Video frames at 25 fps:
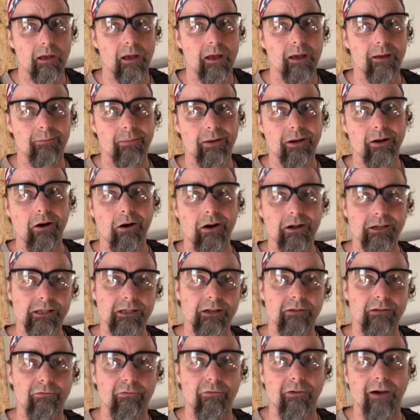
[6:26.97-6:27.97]
Because
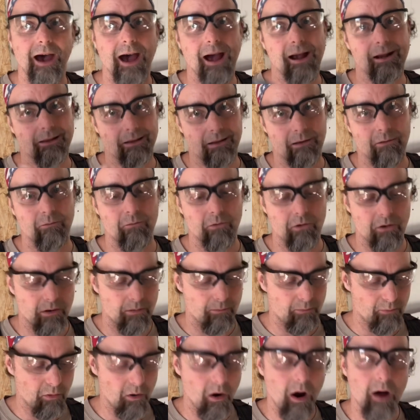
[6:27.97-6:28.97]
of the fact that we're
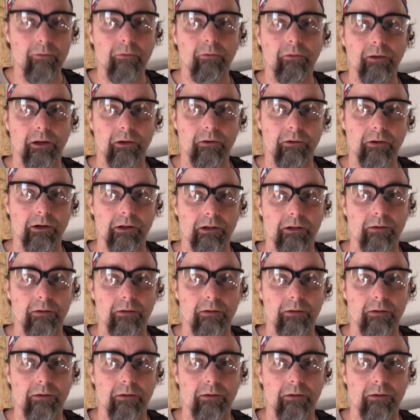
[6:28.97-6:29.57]
probably going